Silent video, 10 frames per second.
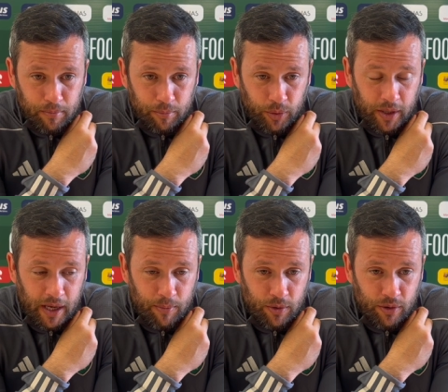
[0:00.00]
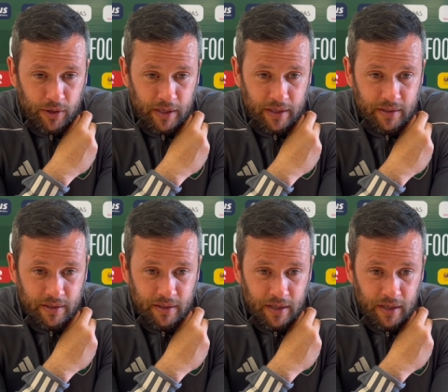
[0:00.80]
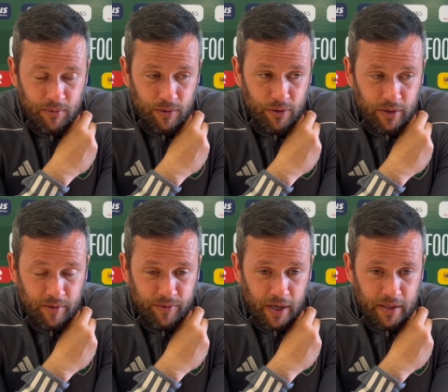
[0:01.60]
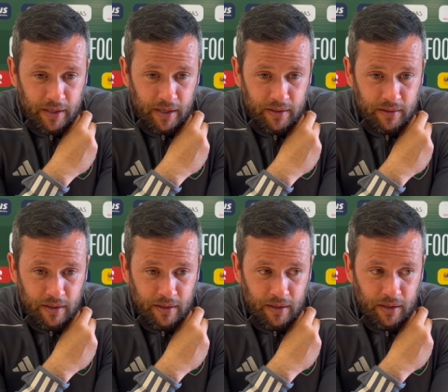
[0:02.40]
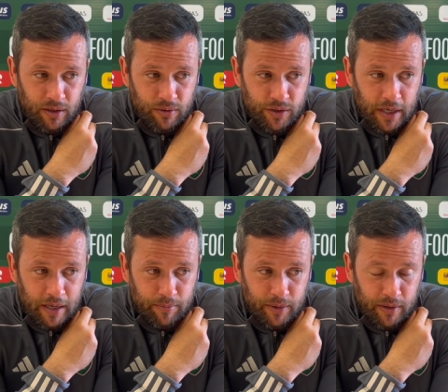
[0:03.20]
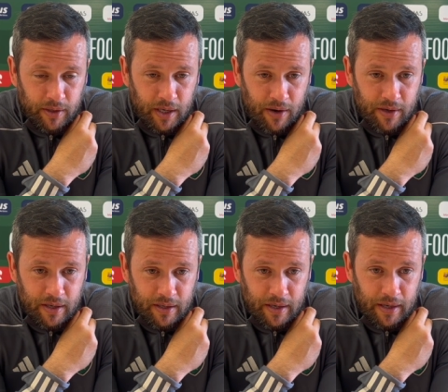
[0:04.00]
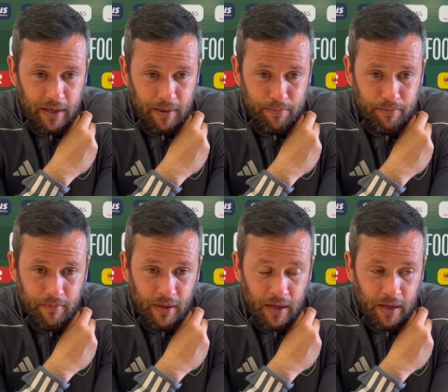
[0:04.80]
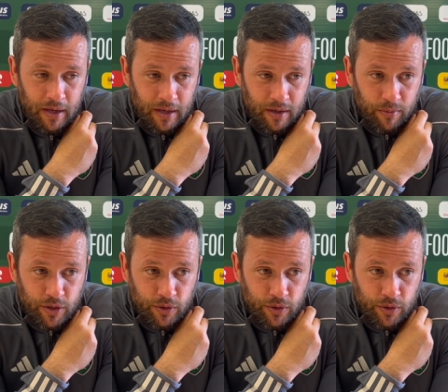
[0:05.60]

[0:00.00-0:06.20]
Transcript: But again, we're looking at Friday night and a huge game down in Kerry, which is